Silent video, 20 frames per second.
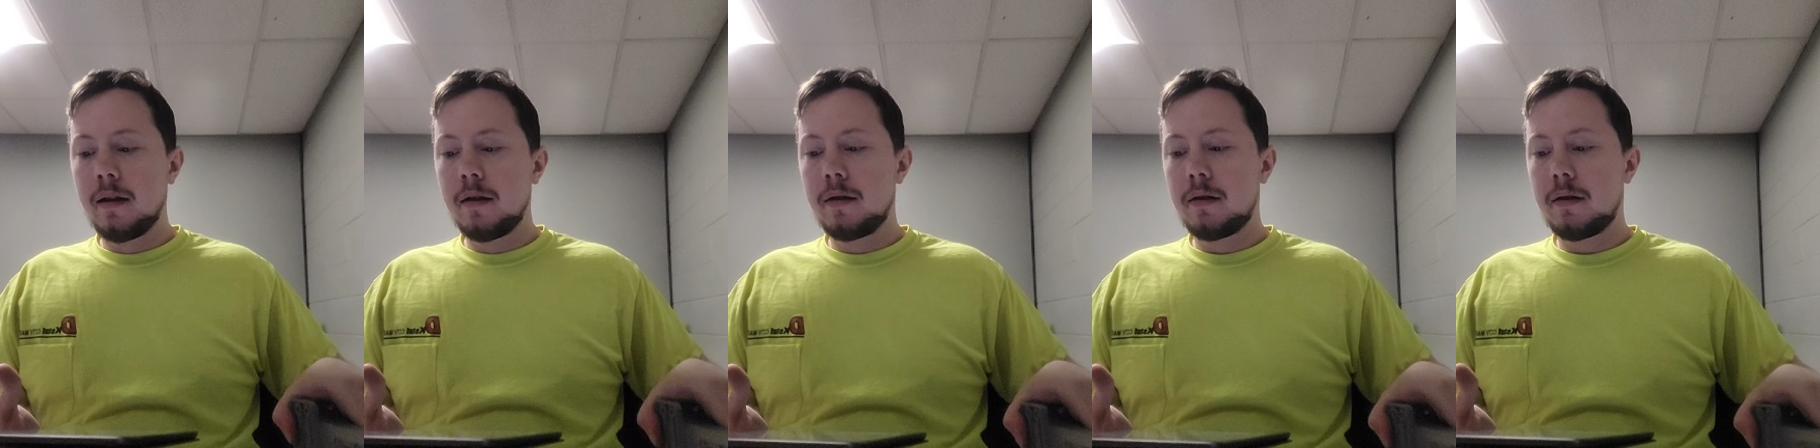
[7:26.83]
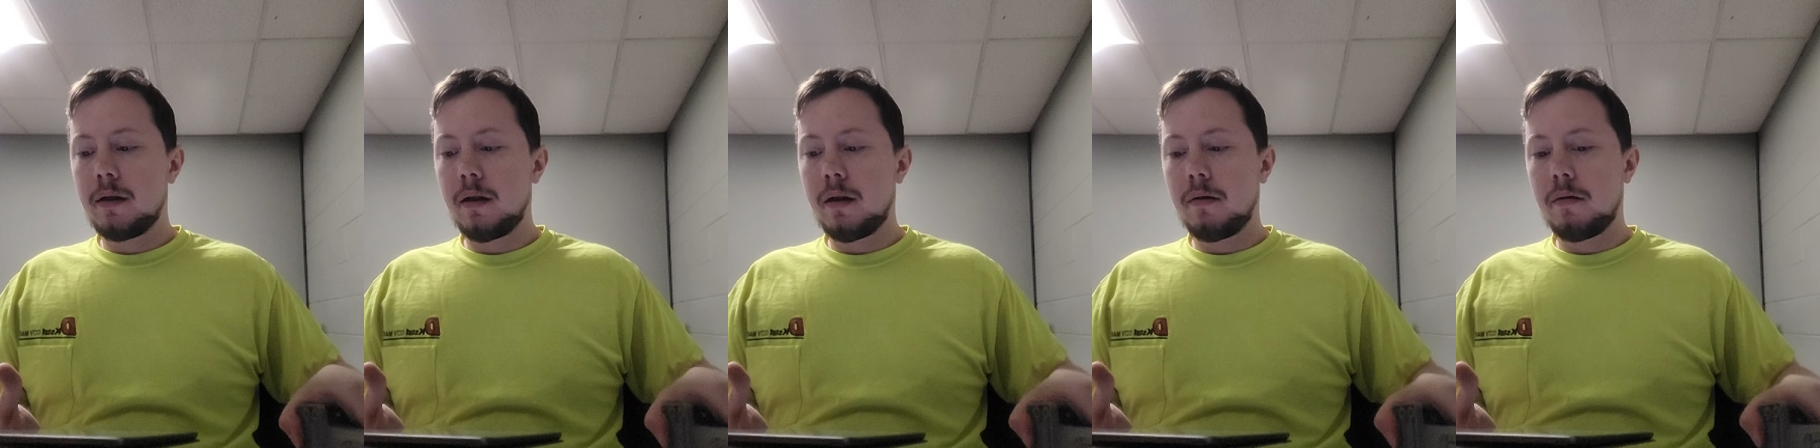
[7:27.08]

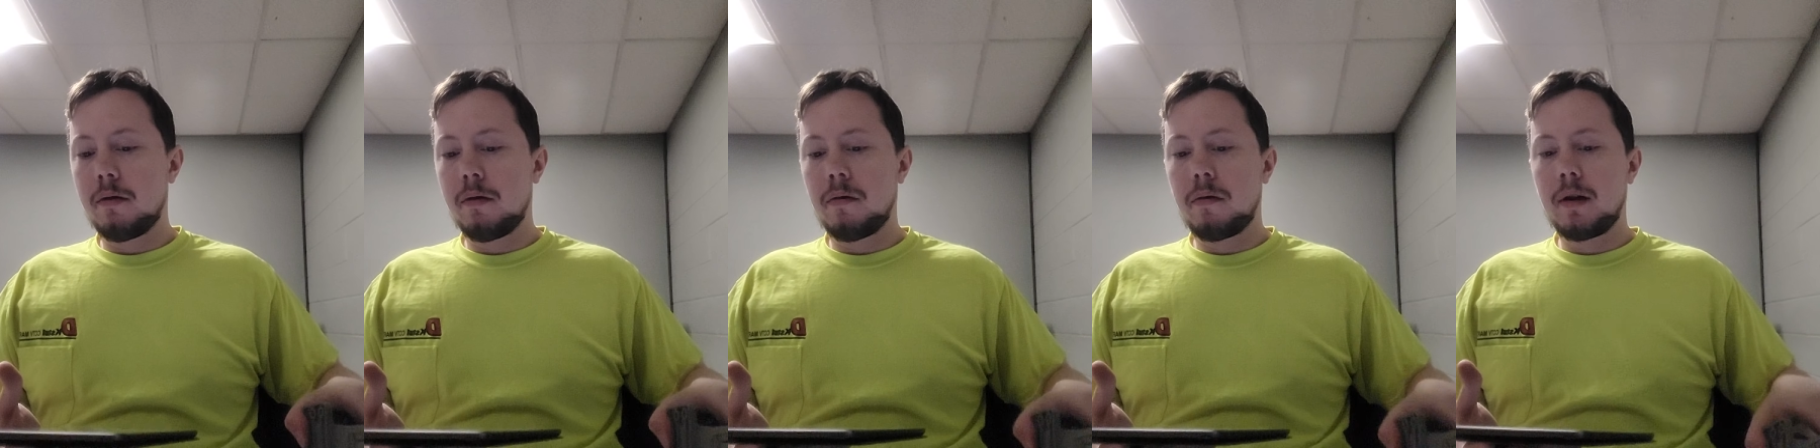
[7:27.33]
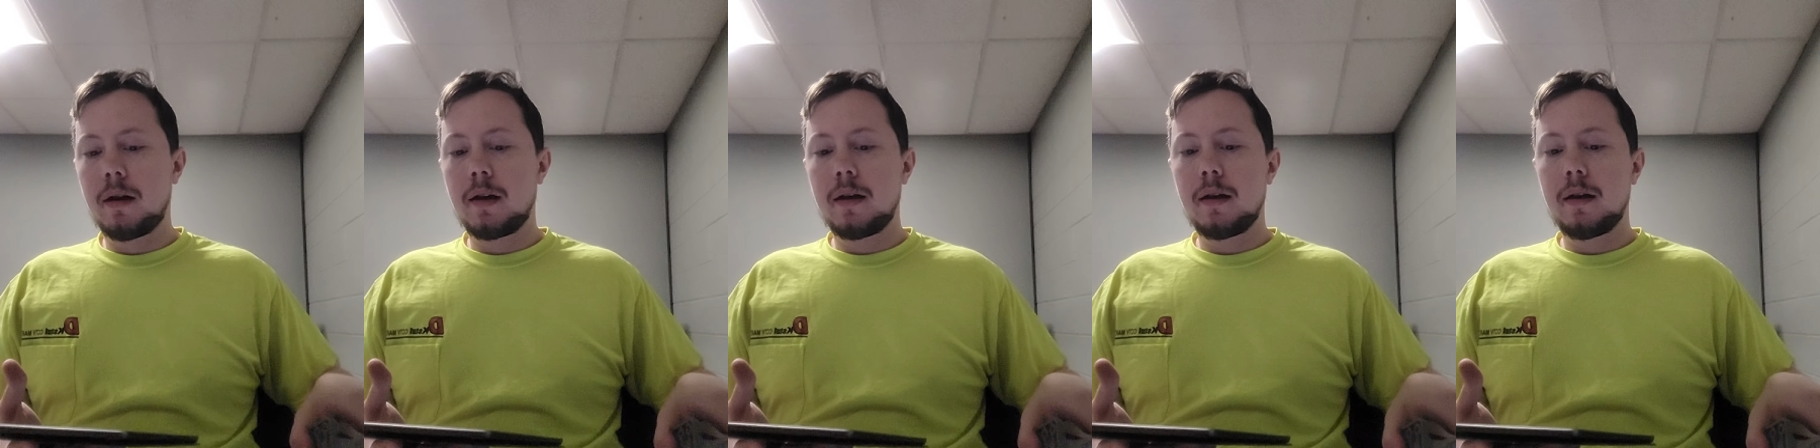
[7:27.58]
So what
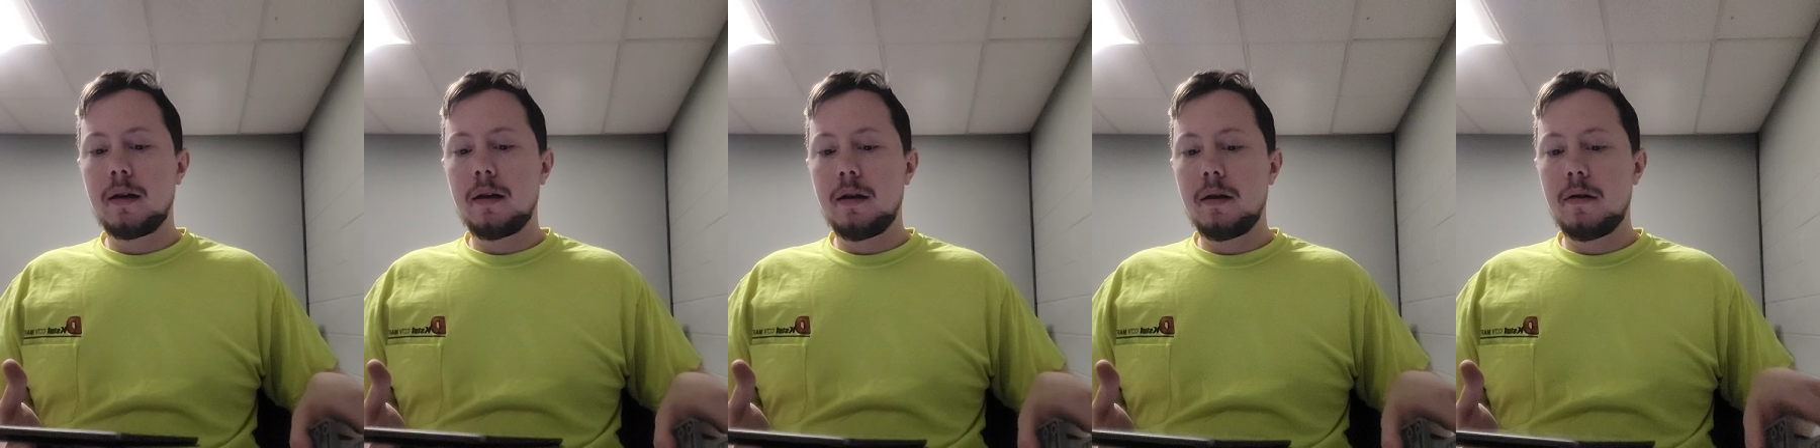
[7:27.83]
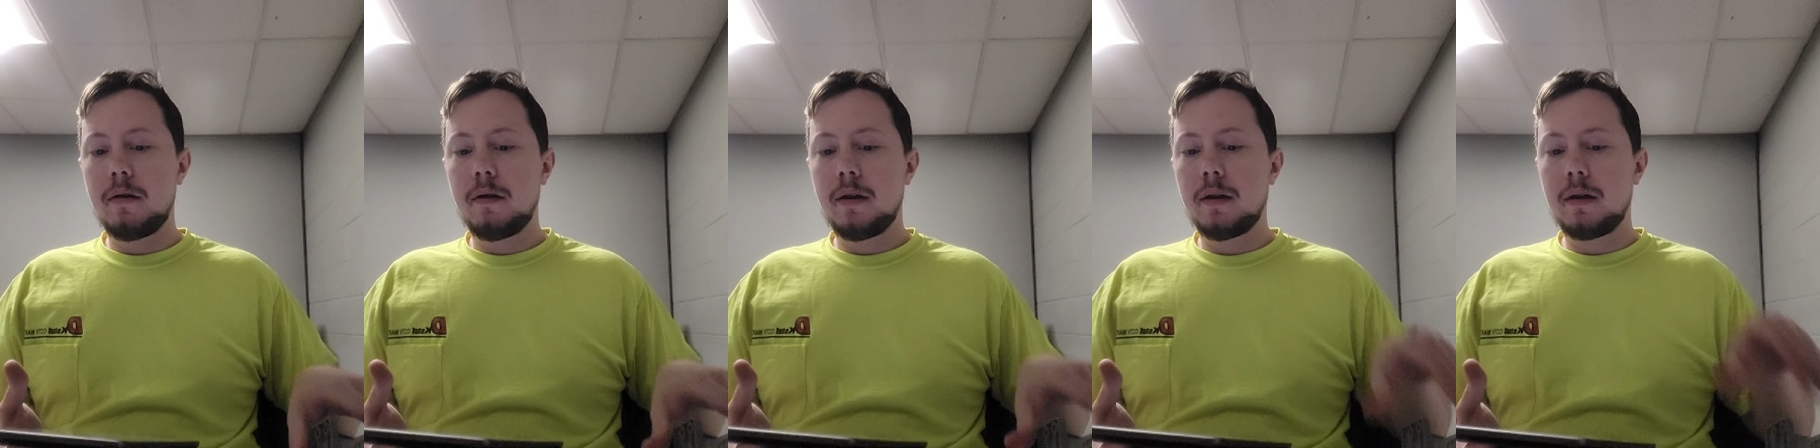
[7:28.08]
we're going to
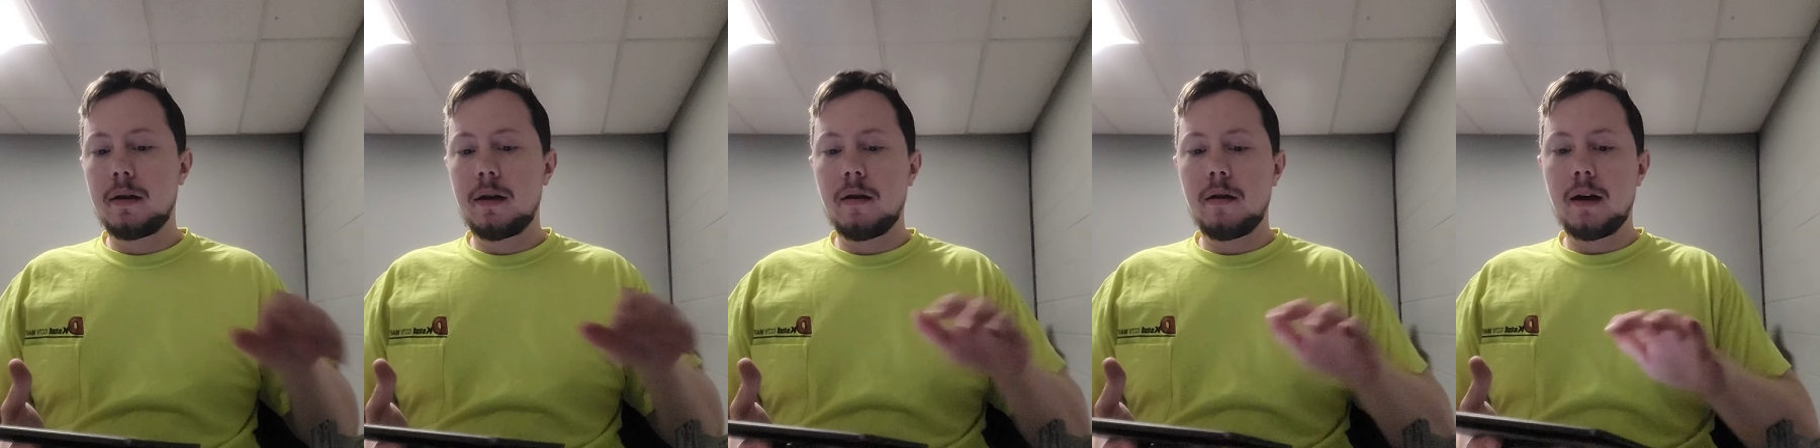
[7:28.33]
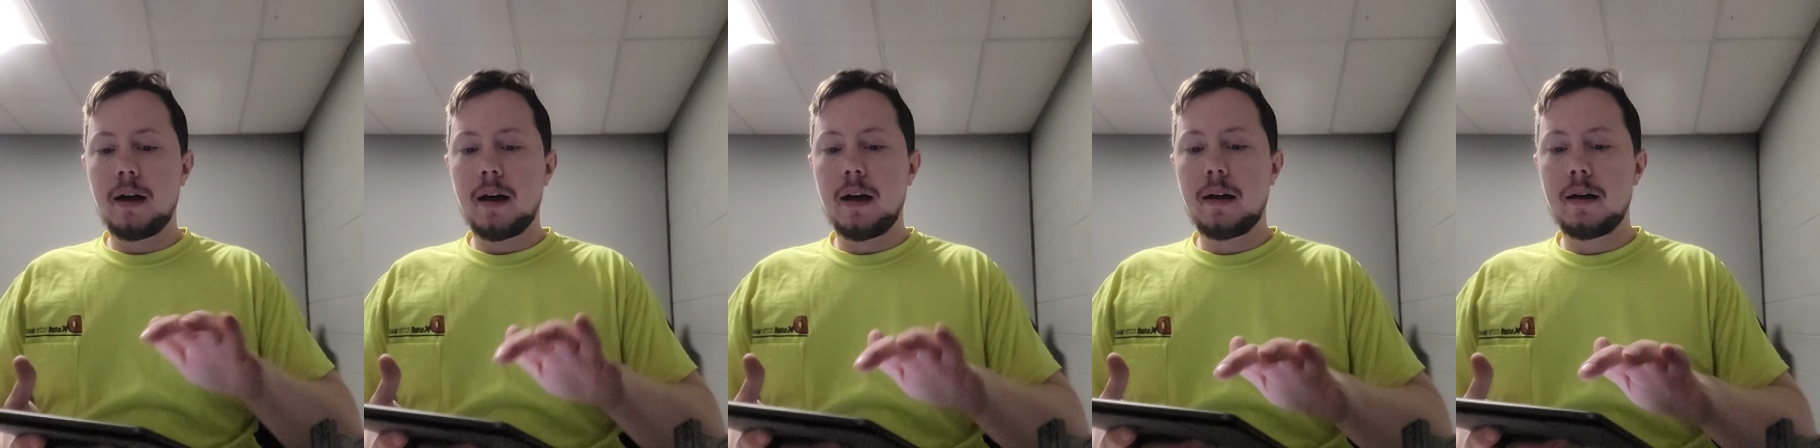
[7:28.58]
do is
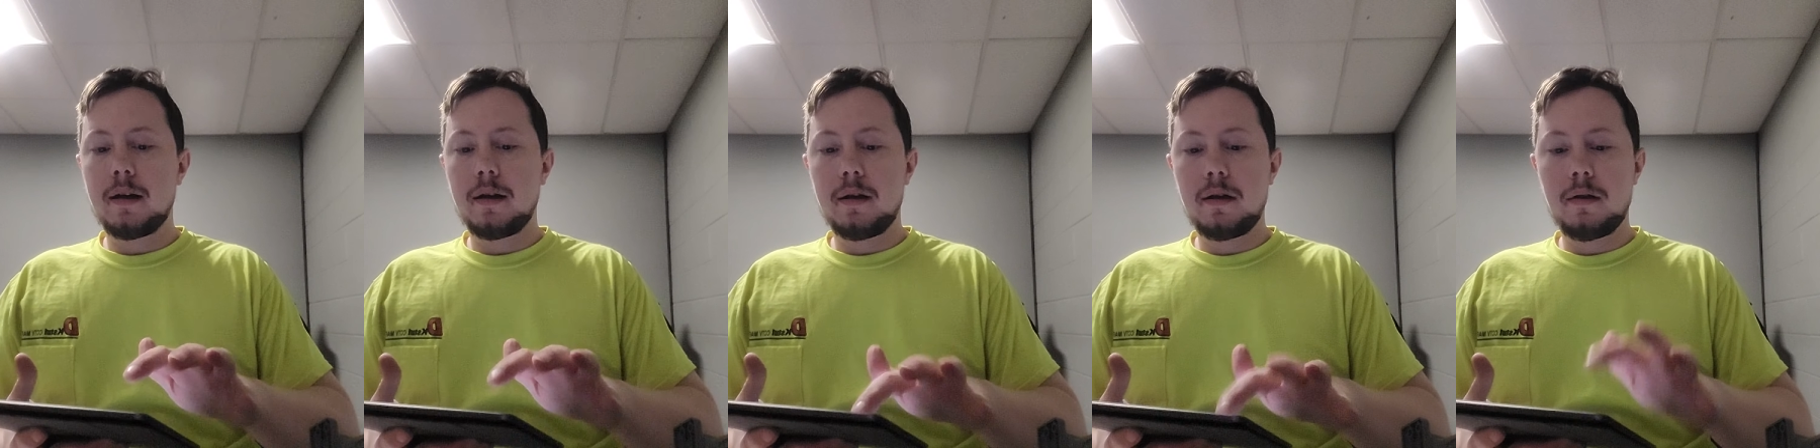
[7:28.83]
go ahead and